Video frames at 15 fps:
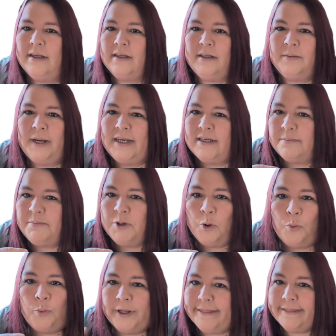You end up
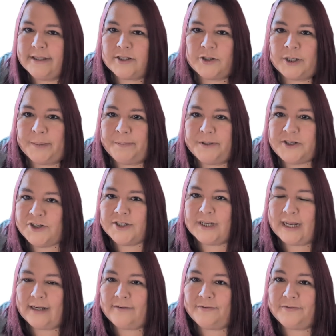knowing the script
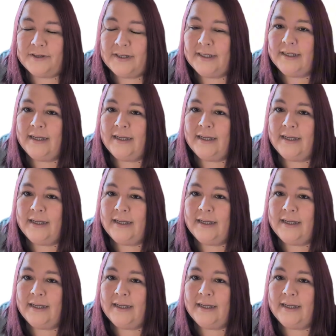yourself